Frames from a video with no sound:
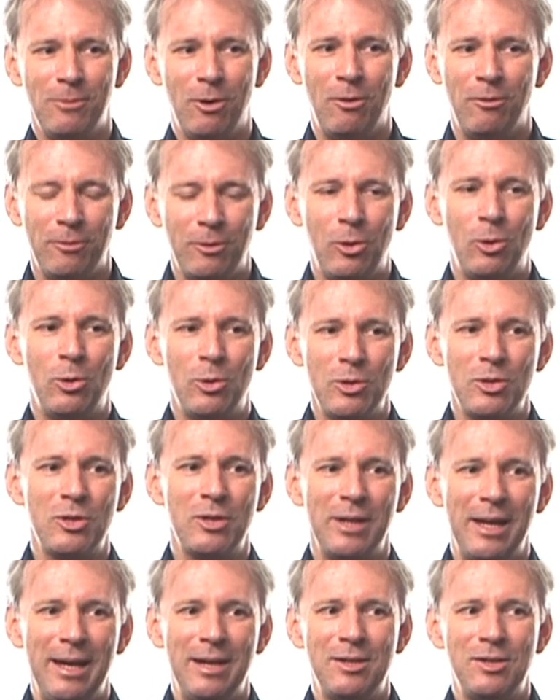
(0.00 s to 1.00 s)
of
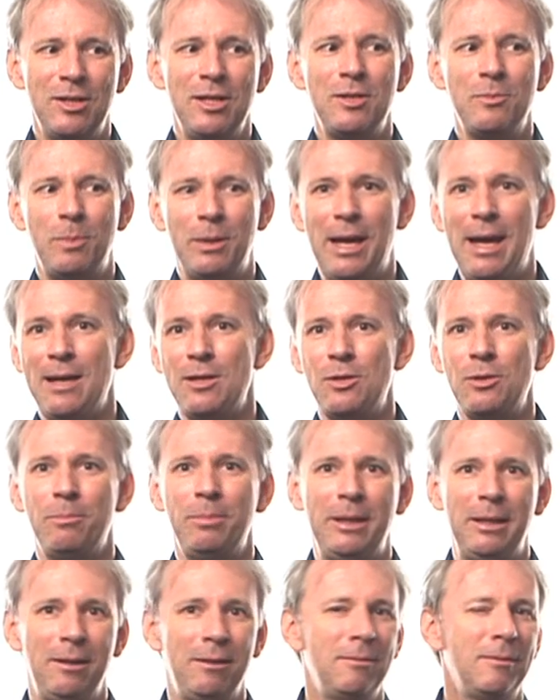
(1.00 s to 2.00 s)
course, exists but has to
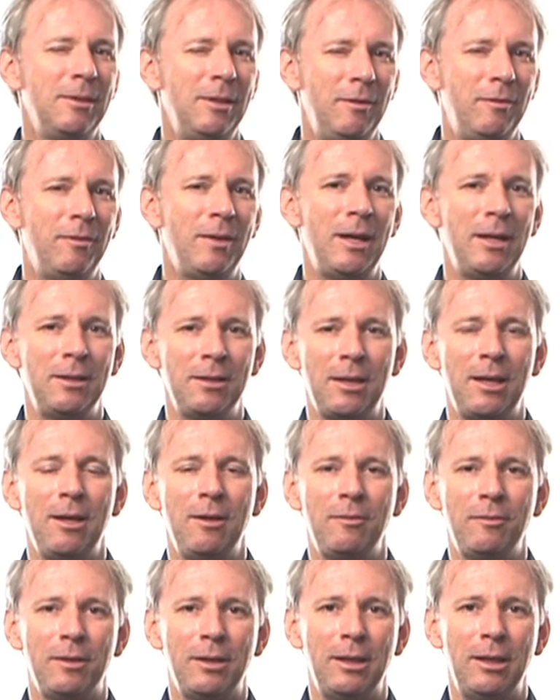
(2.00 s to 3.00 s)
be defined
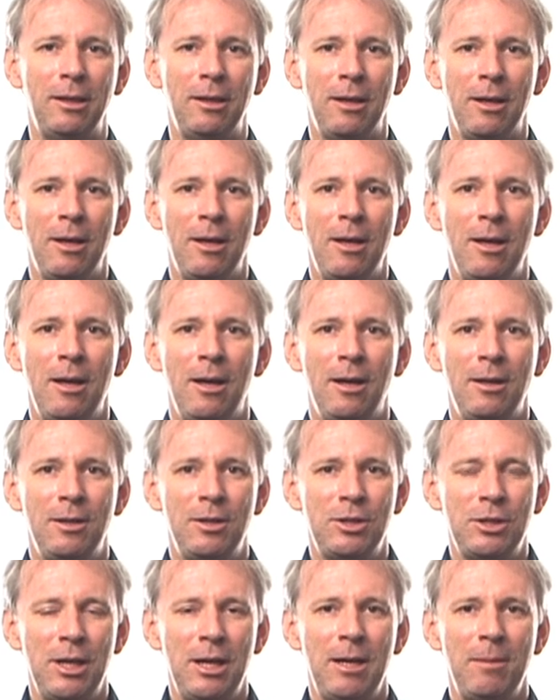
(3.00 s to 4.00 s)
carefully and
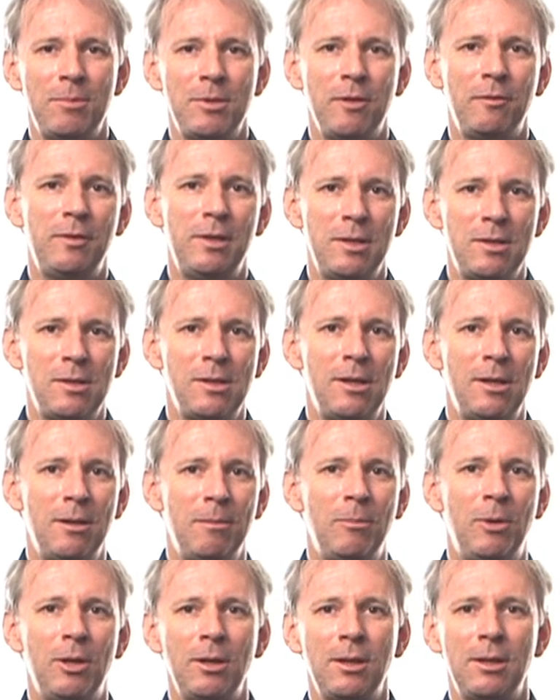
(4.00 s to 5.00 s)
the shapes of this
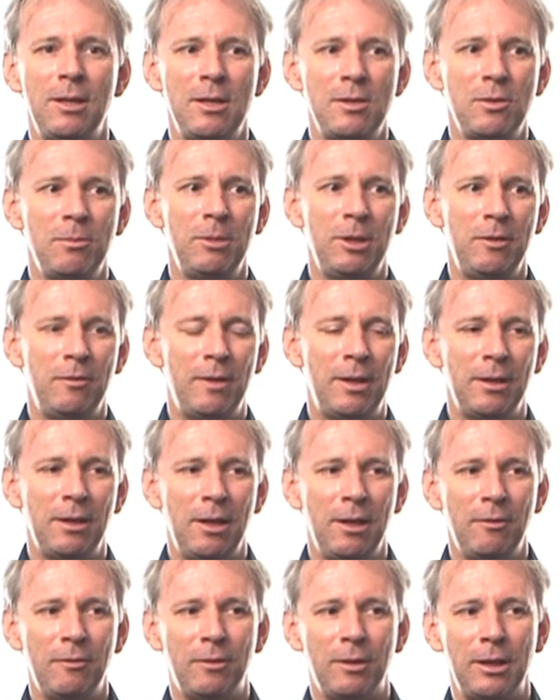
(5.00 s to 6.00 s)
uh, market has to be defined
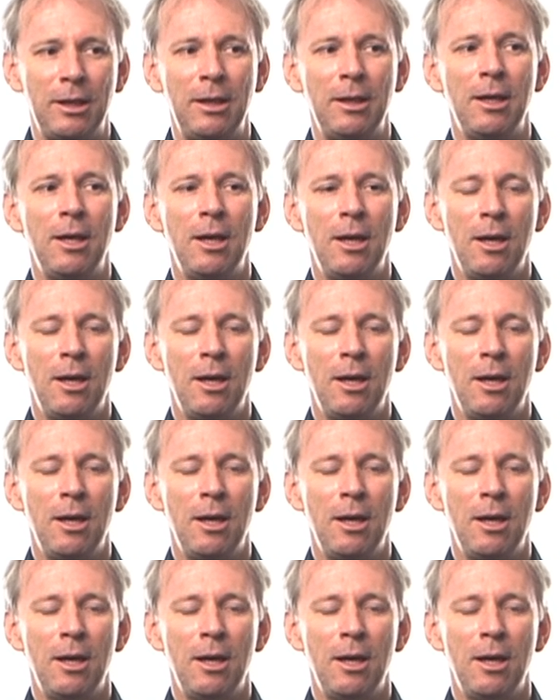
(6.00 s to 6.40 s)
carefully.